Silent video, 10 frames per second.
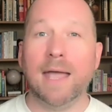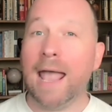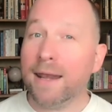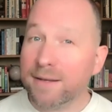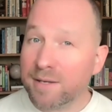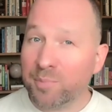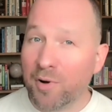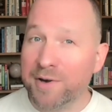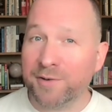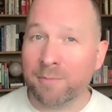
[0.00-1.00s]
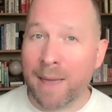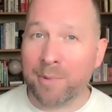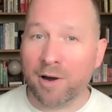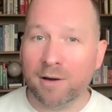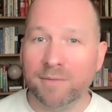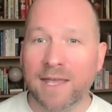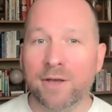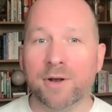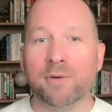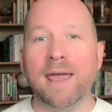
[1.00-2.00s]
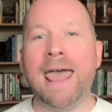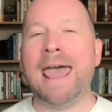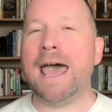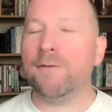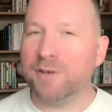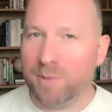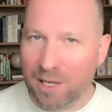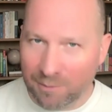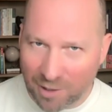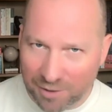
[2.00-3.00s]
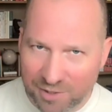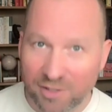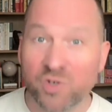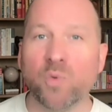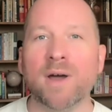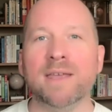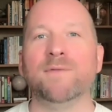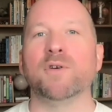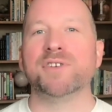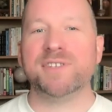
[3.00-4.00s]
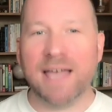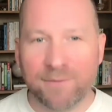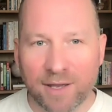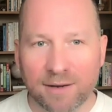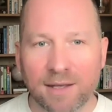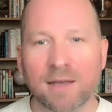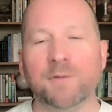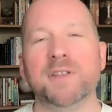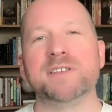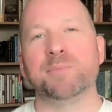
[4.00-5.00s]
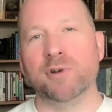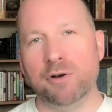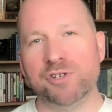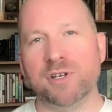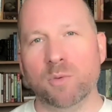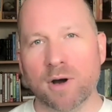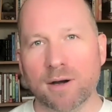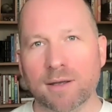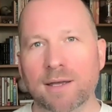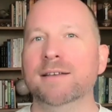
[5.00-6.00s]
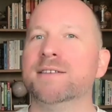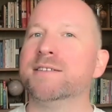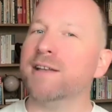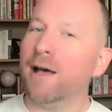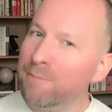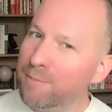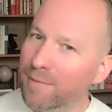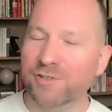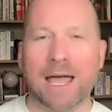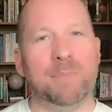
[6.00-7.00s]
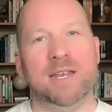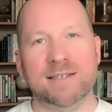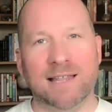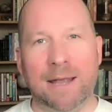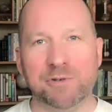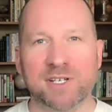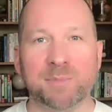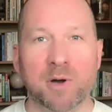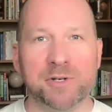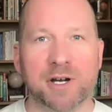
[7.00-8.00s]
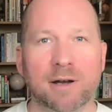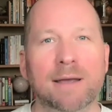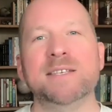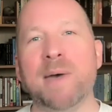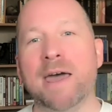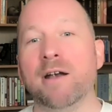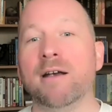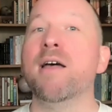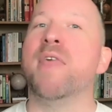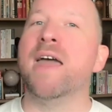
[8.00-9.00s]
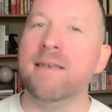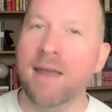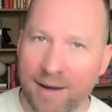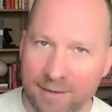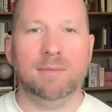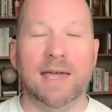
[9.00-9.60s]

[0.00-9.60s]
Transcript: And it's important to remember that you don't have to be immersed 24/7 for this approach to work. Some Japanese language exposure is better than none.